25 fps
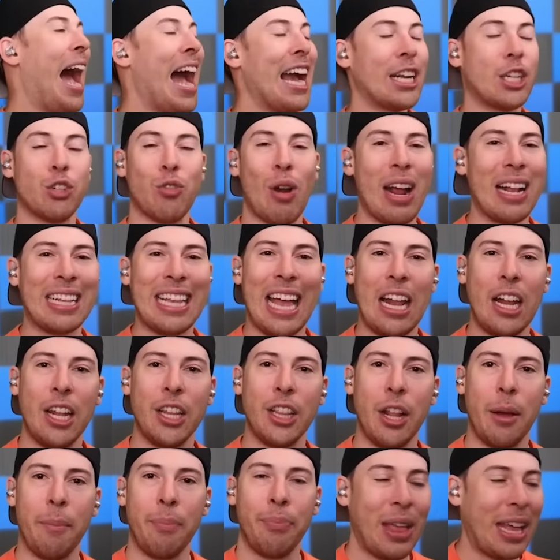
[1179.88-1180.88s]
I tried
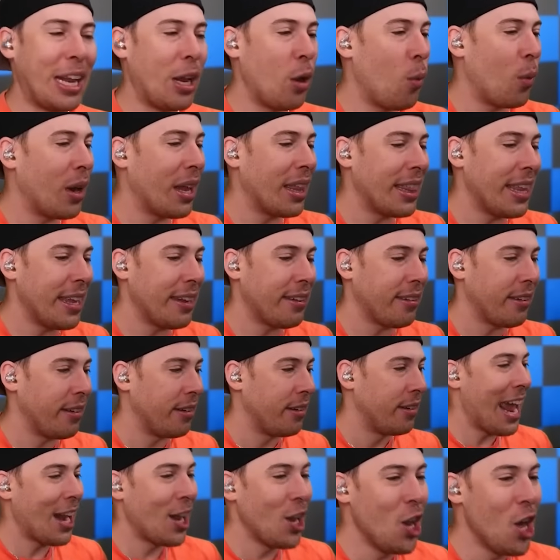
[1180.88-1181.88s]
telling them. They didn't want to listen.
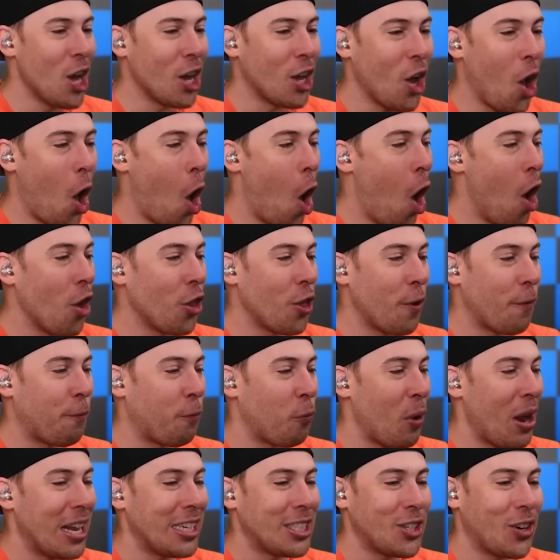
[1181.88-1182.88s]
And look, all the
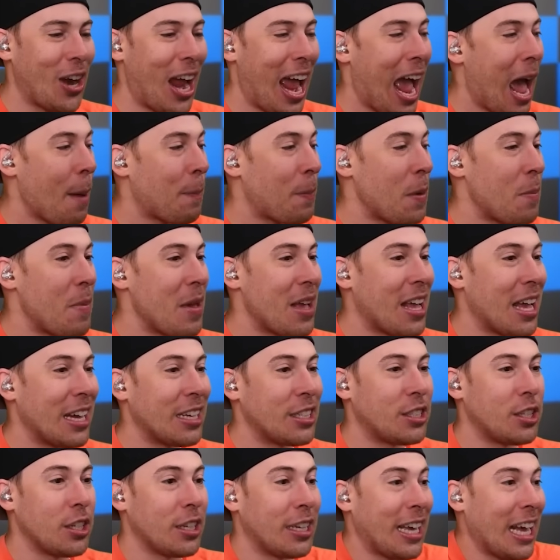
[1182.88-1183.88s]
friends are happy
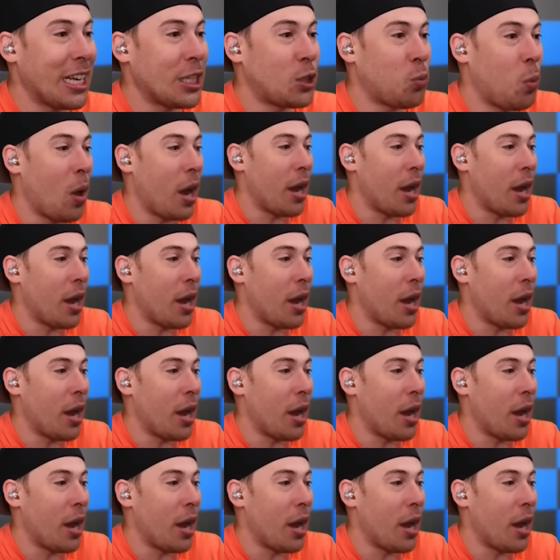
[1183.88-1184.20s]
because guess